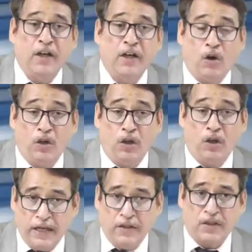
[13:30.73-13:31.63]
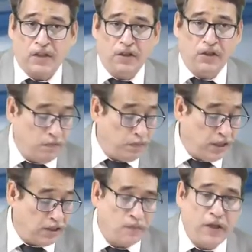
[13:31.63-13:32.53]
online
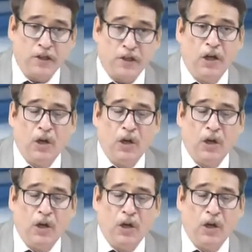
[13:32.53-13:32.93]
center-based manner.